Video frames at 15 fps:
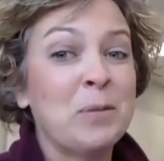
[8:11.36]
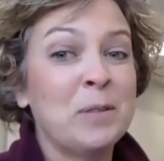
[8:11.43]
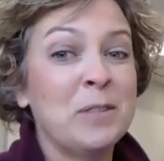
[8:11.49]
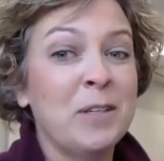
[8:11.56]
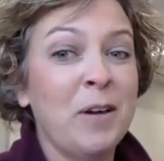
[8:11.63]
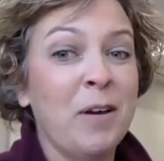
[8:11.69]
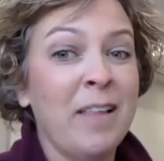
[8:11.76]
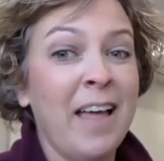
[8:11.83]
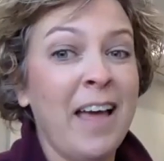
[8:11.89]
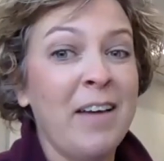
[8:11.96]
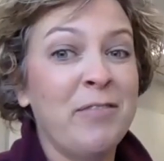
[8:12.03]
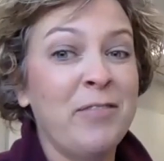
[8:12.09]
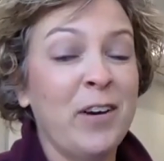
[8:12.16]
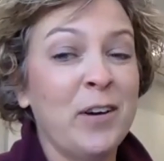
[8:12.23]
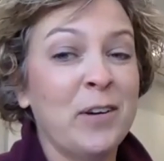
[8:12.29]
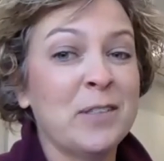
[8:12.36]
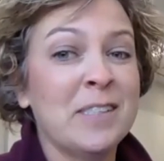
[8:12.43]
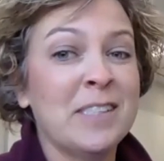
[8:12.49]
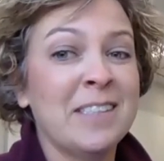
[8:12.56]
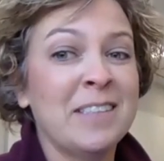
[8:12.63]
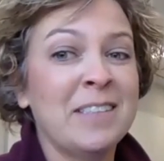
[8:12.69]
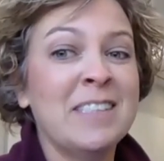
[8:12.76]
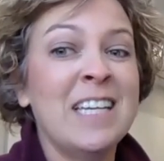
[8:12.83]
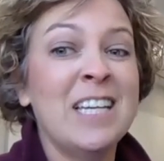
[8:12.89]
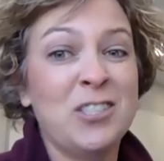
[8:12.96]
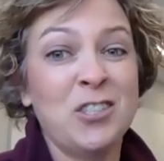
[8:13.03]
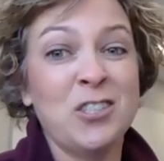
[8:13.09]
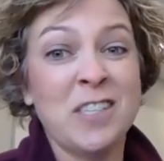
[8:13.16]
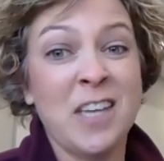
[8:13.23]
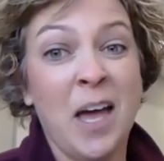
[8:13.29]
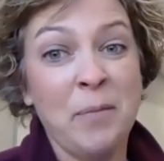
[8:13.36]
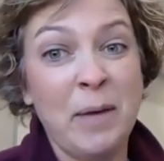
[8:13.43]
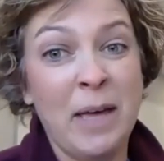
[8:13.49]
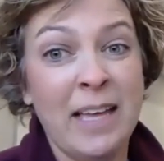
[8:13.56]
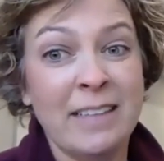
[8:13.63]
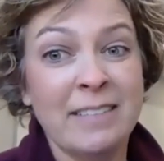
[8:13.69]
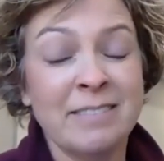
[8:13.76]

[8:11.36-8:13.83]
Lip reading: when you go live, folks. Teachers come in.